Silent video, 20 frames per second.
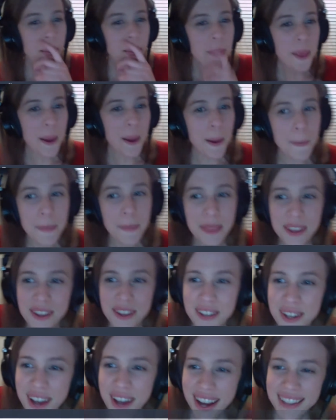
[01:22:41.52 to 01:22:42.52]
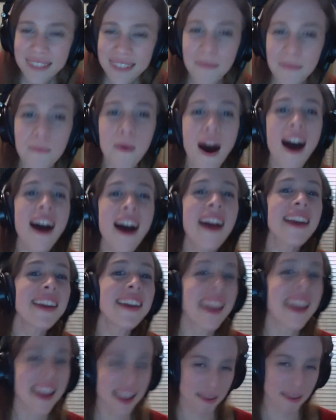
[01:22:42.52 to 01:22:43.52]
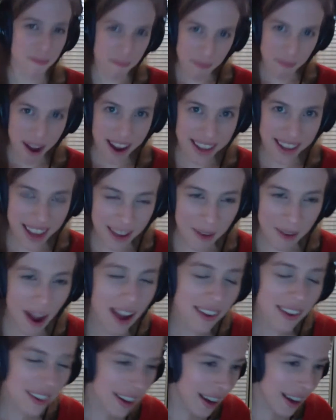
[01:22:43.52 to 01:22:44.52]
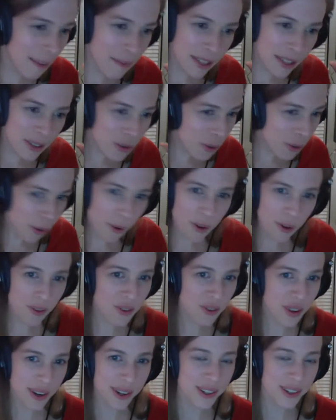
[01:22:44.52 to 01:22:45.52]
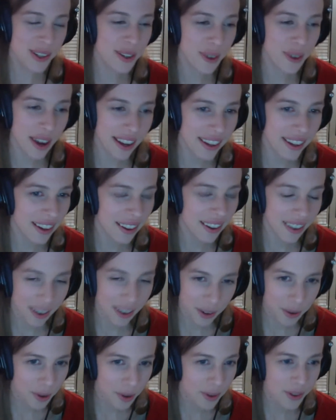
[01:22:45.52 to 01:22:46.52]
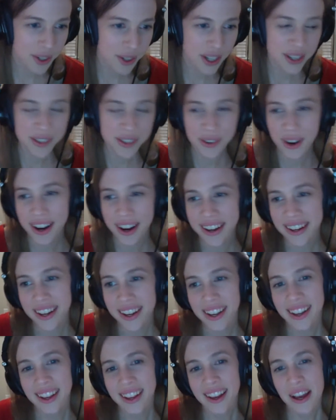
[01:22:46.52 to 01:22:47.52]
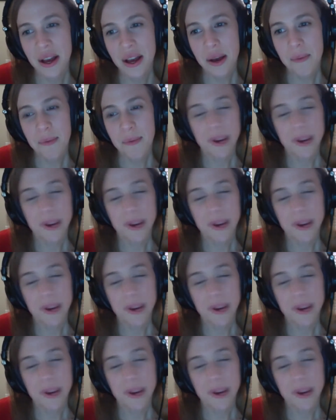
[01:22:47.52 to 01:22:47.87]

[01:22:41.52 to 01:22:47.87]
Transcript: um, you guys, my game, my game. I I missed Chrono Trigger too. I oh, Chrono Trigger's great but